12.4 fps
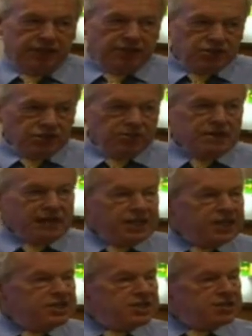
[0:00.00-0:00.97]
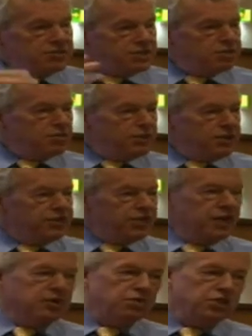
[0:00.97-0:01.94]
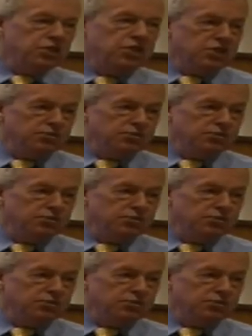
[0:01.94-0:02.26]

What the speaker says: So magnesium is the one thing I would suggest